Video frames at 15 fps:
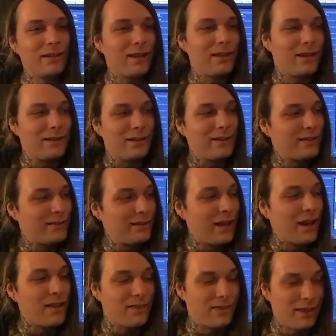at least
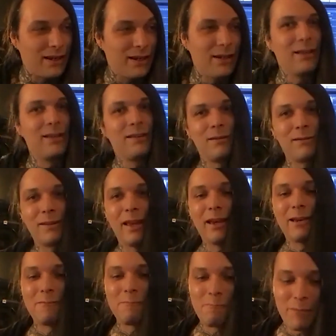I think it sounds
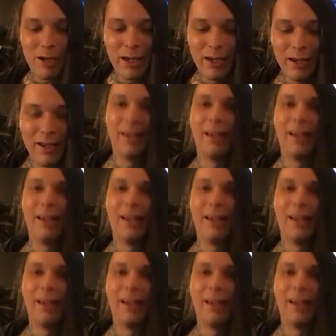like me.